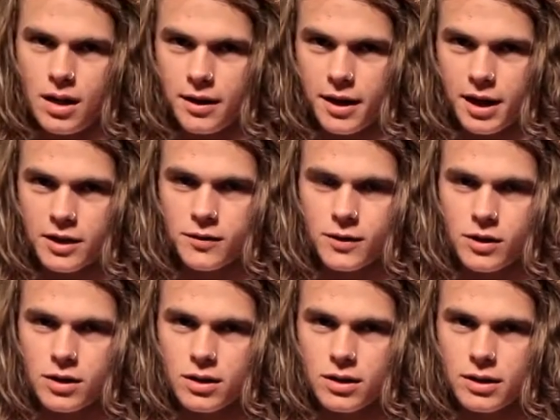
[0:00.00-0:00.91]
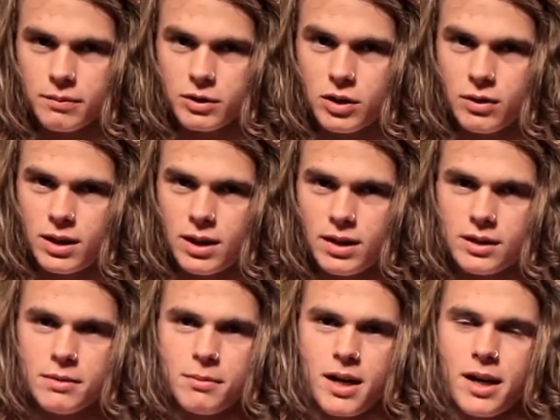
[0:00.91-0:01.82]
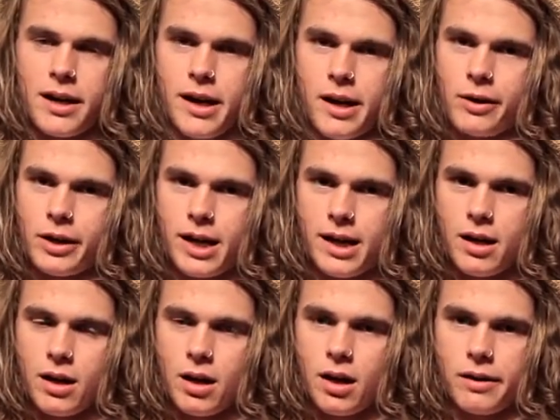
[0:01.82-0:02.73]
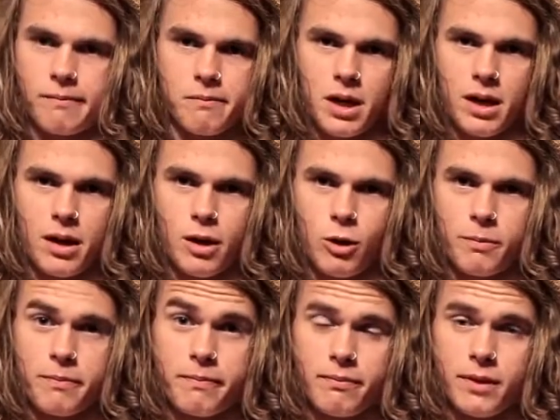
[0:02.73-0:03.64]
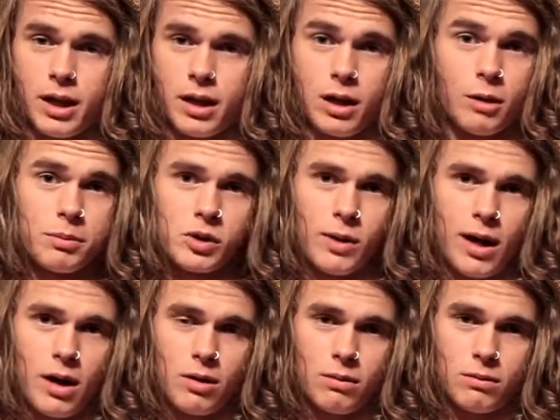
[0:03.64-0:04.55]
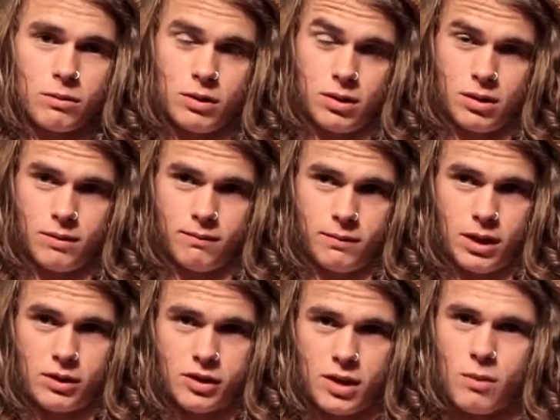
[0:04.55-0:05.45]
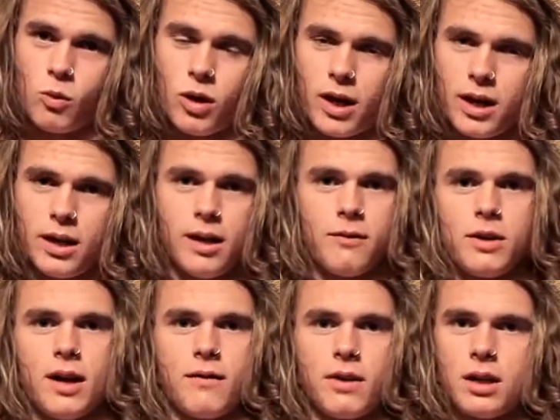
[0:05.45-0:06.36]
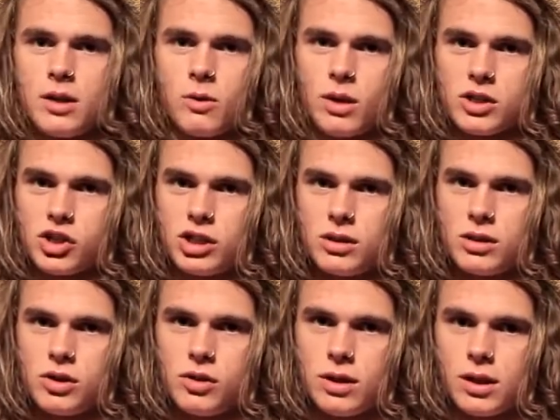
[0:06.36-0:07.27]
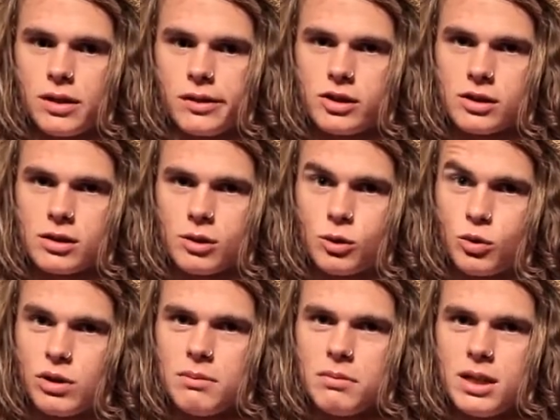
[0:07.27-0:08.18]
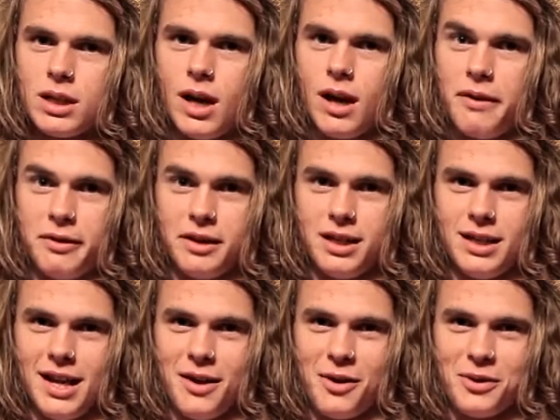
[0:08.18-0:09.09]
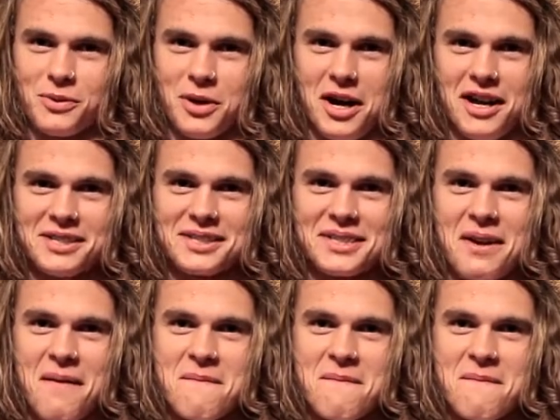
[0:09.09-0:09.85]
Thanks for tuning in to my How to Air. I hope that it helped you out in some way. If you have any questions, you can just tweet me at the Aaron Ross.